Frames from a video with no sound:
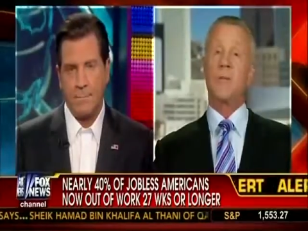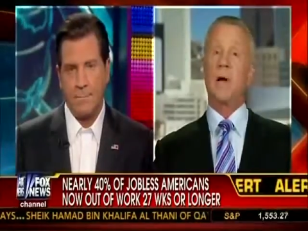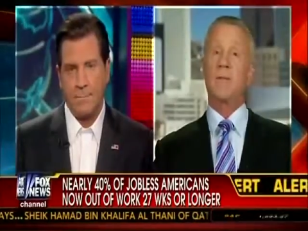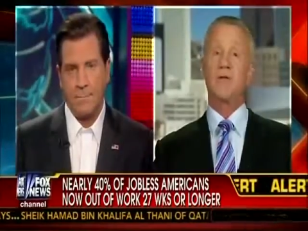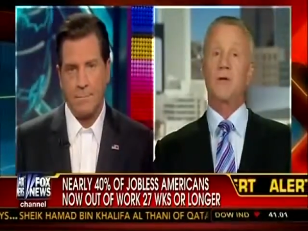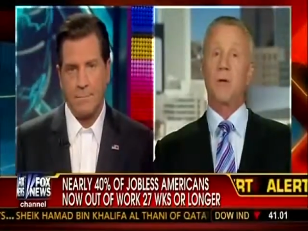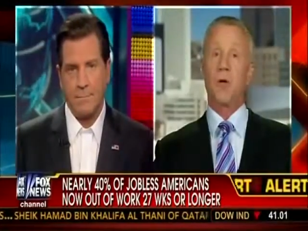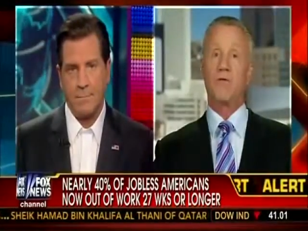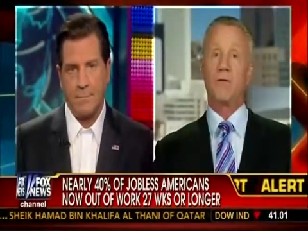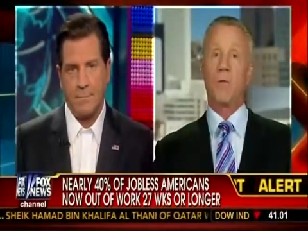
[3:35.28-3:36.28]
Speaker 1: since Mr.
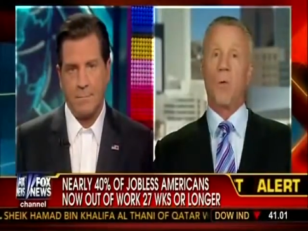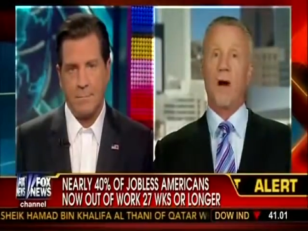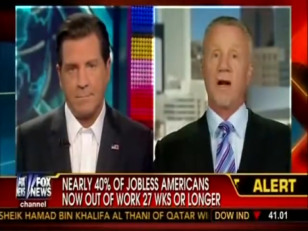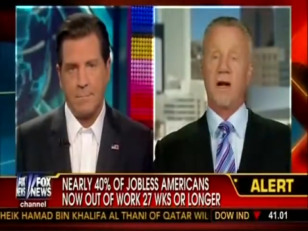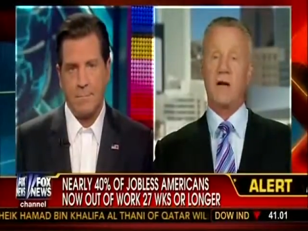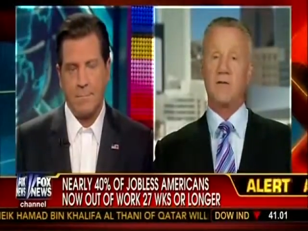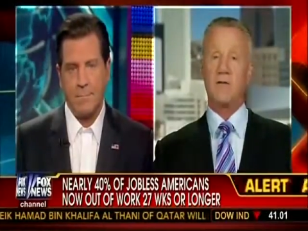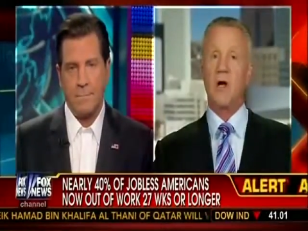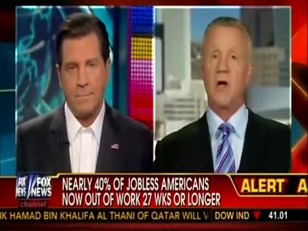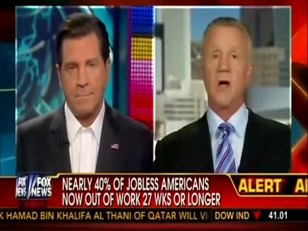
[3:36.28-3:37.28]
Obama took over
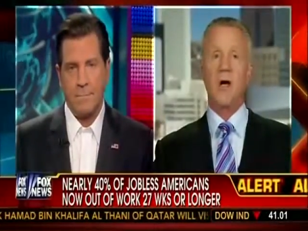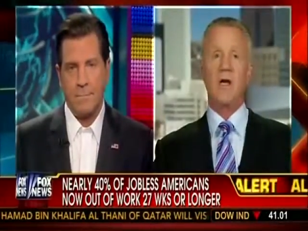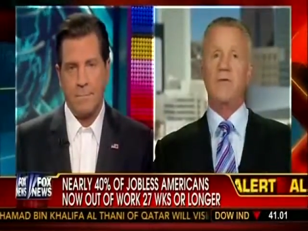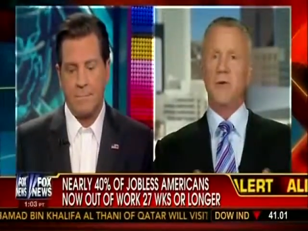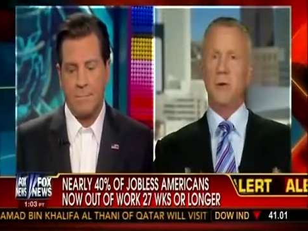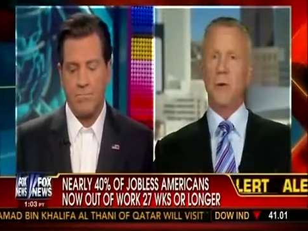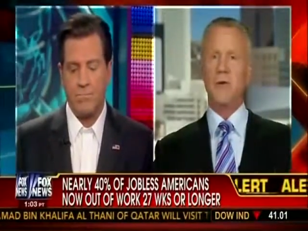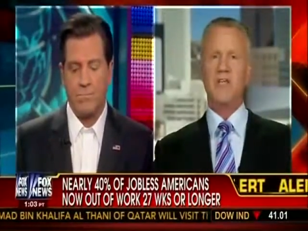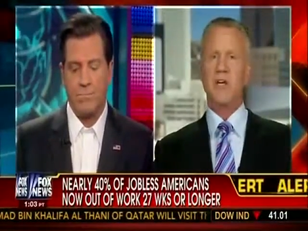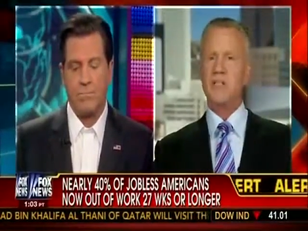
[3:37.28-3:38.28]
the White House.
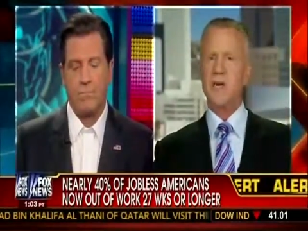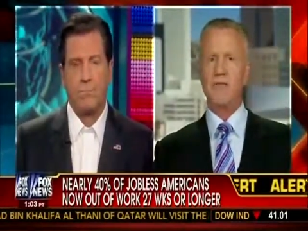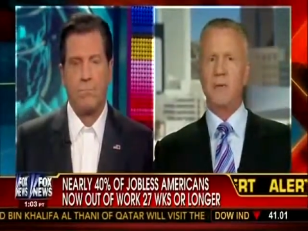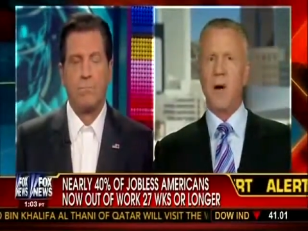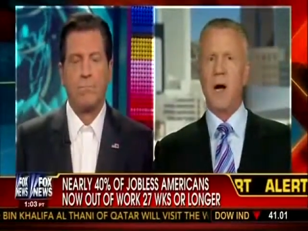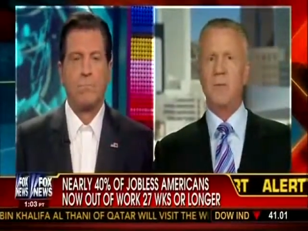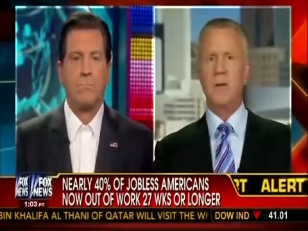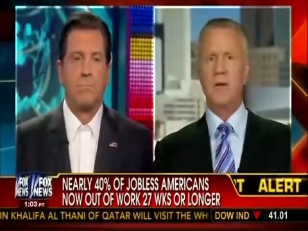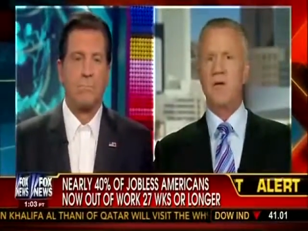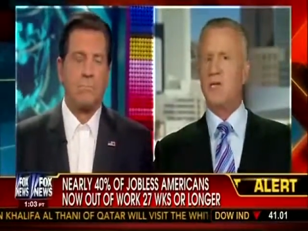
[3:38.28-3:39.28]
If you were to
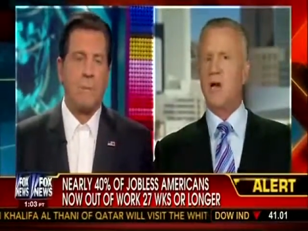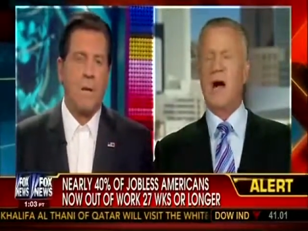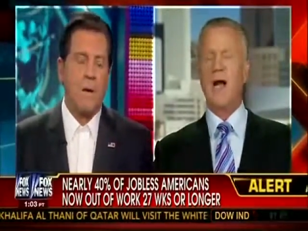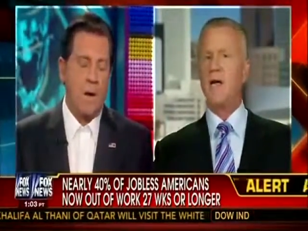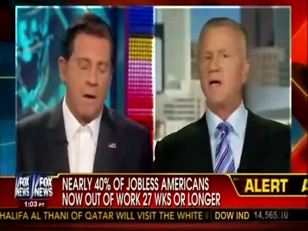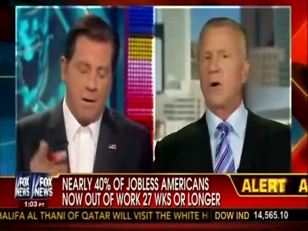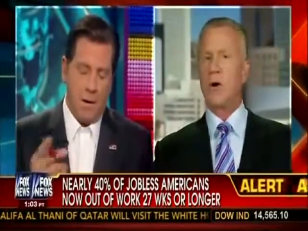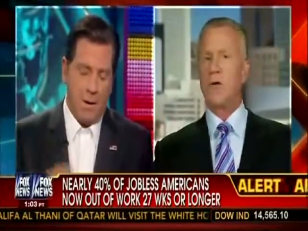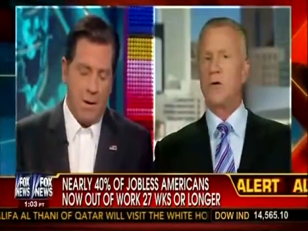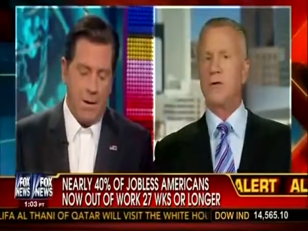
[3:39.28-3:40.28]
adjust that for
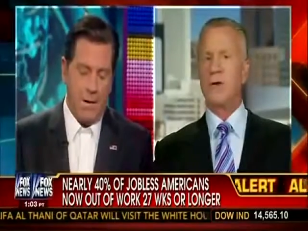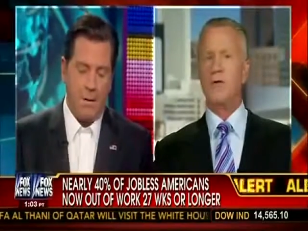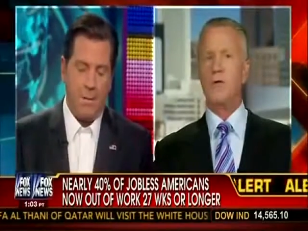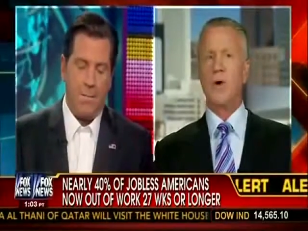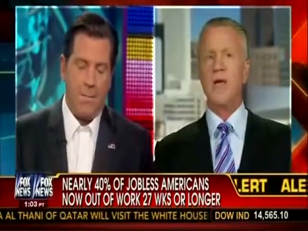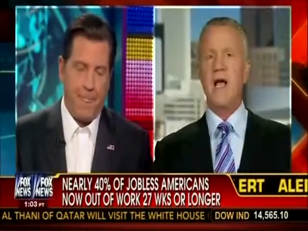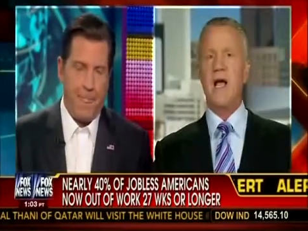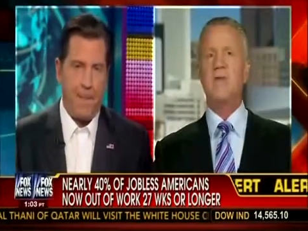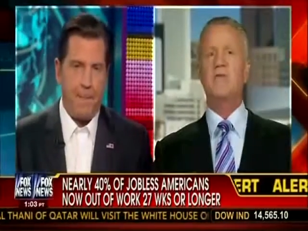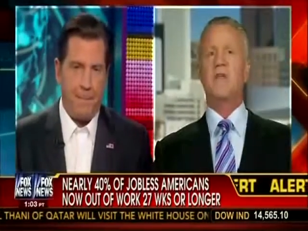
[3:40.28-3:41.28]
population, I could
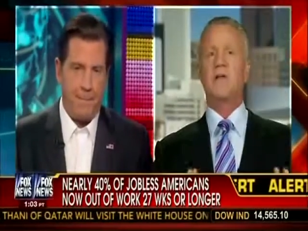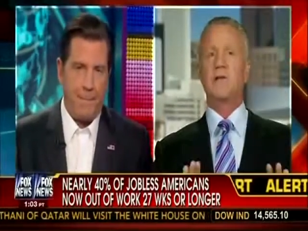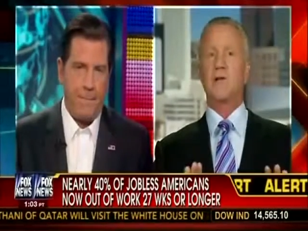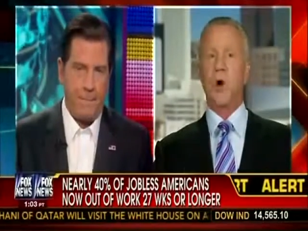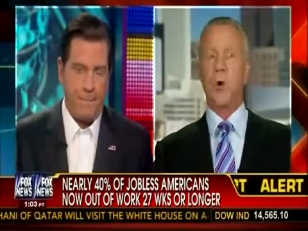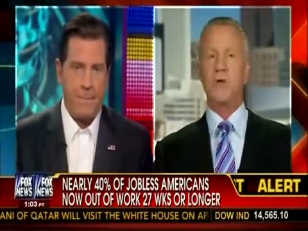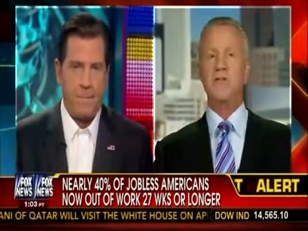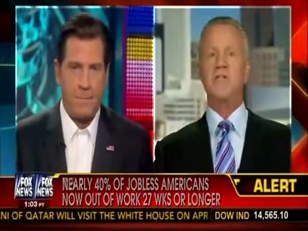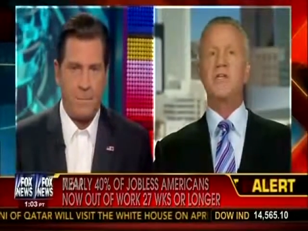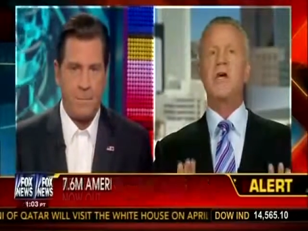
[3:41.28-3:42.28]
argue that we have
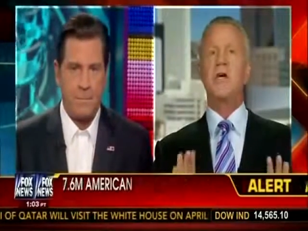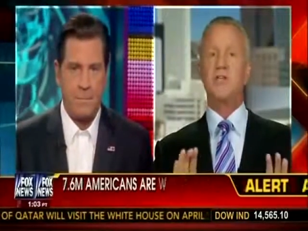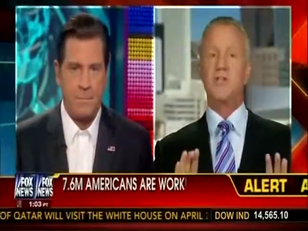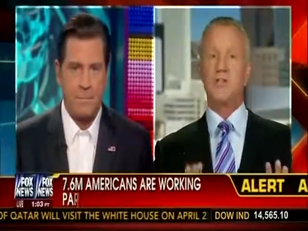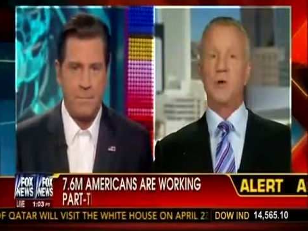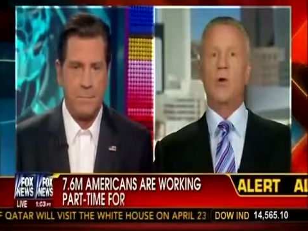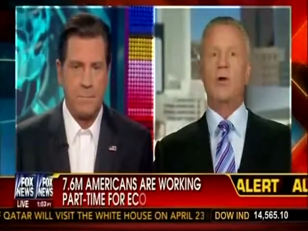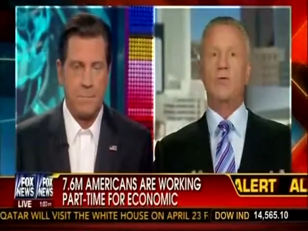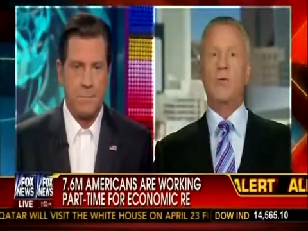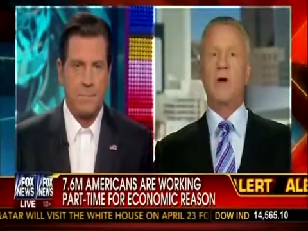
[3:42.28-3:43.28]
the lowest
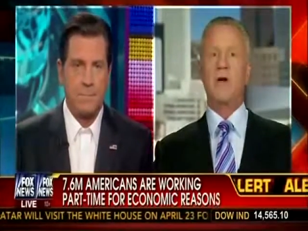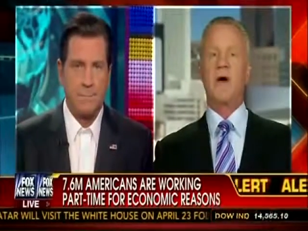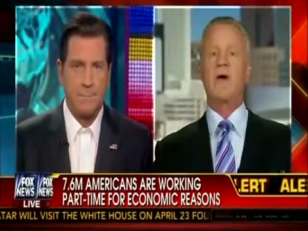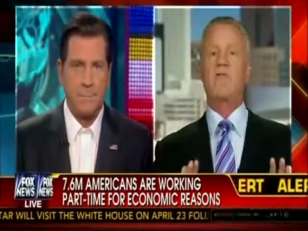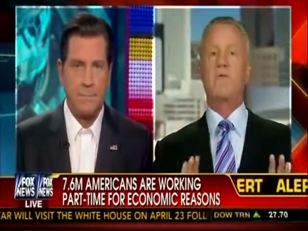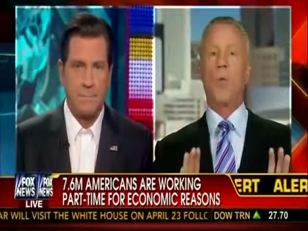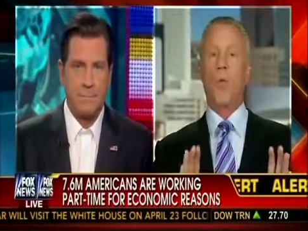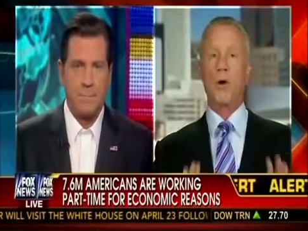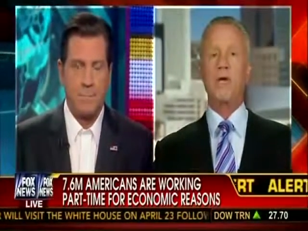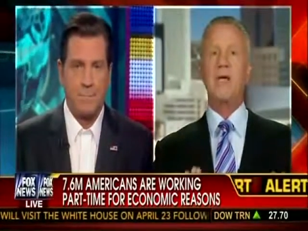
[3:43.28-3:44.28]
historic
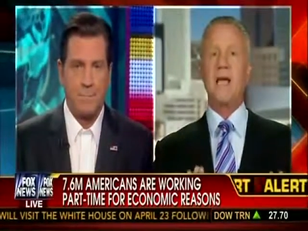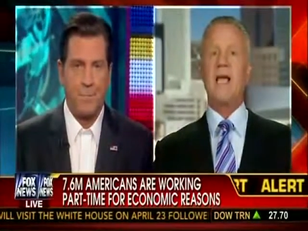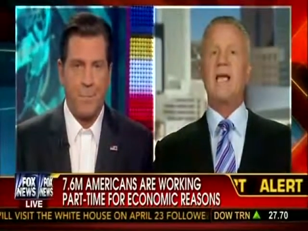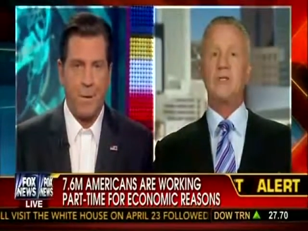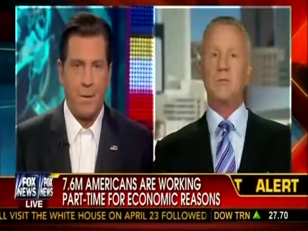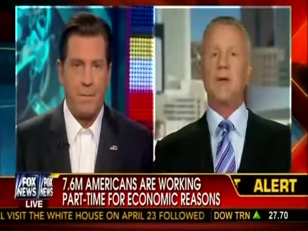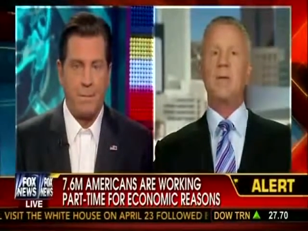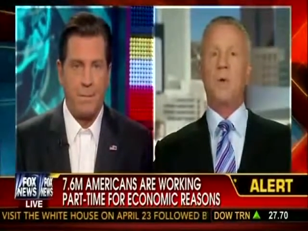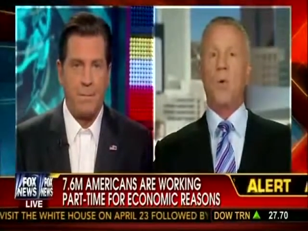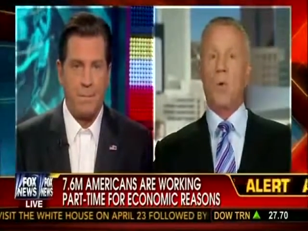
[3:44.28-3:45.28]
rate of
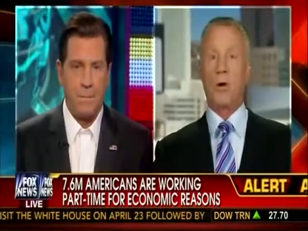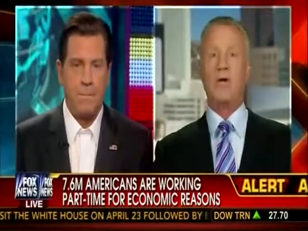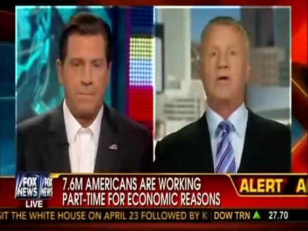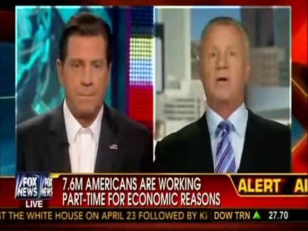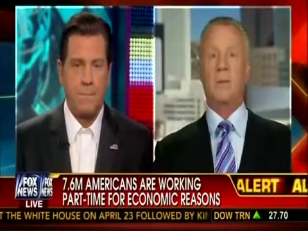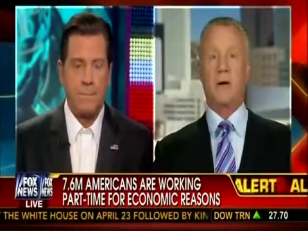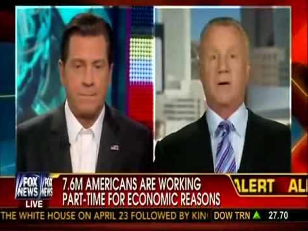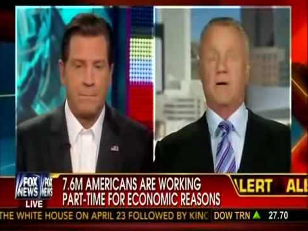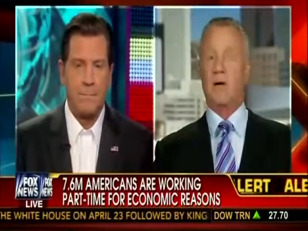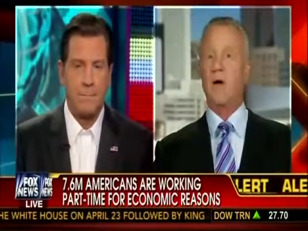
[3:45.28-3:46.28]
working age people
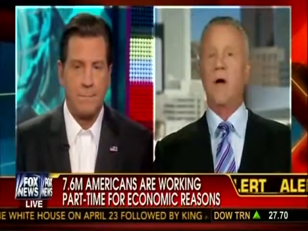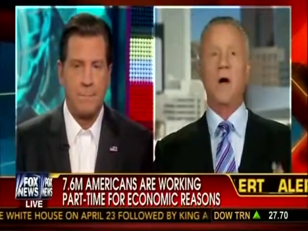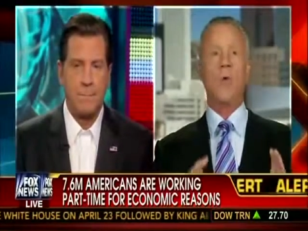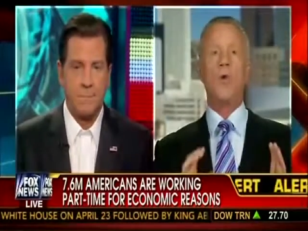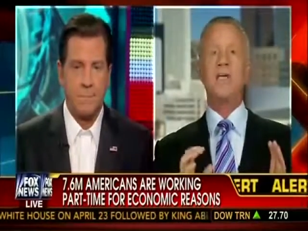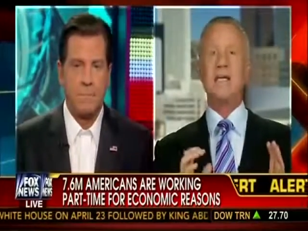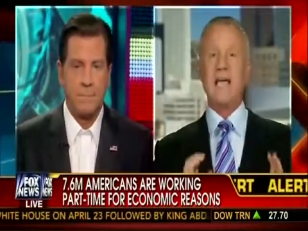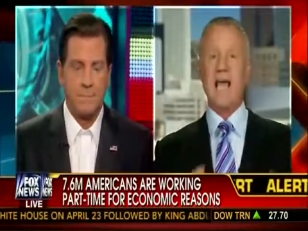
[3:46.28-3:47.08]
working in America.